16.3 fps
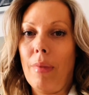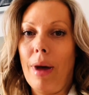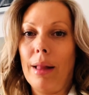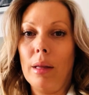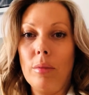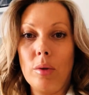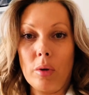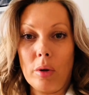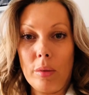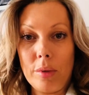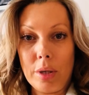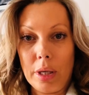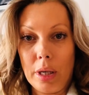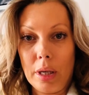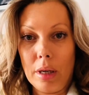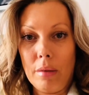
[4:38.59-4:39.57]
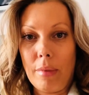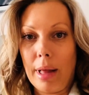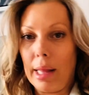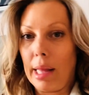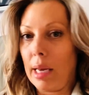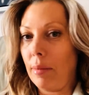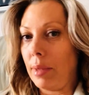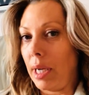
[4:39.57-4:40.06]
malabsorption,
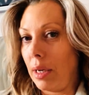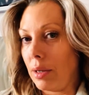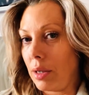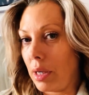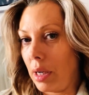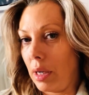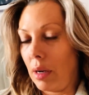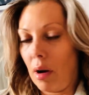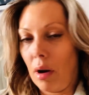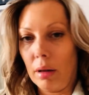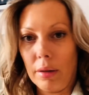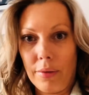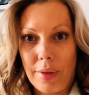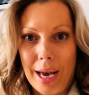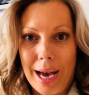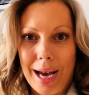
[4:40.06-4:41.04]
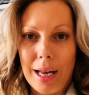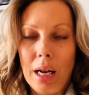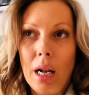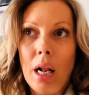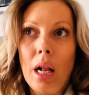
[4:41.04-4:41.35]
maladaptation, all of that,